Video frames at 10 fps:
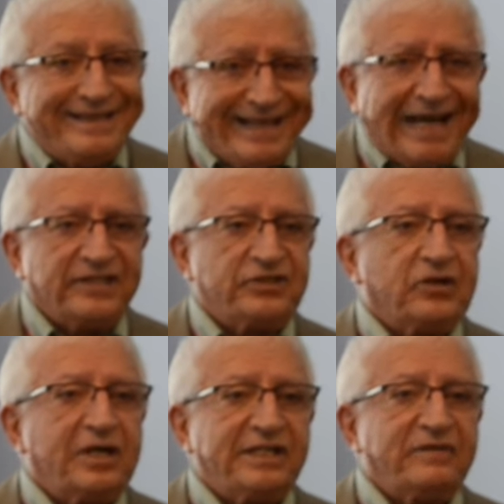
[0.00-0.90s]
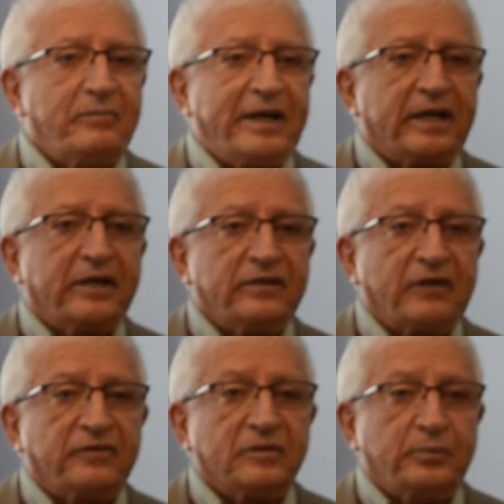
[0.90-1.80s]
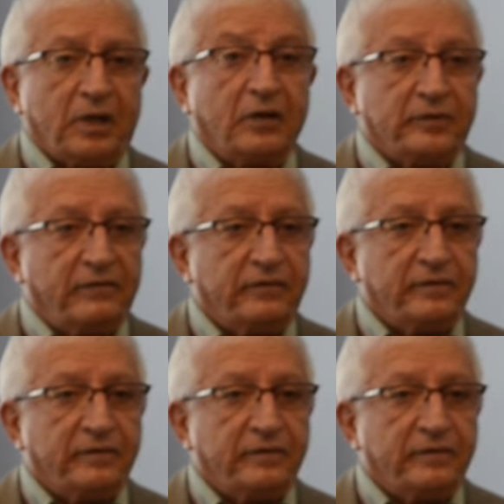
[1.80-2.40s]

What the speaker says: That is the kind of American I feel proud of.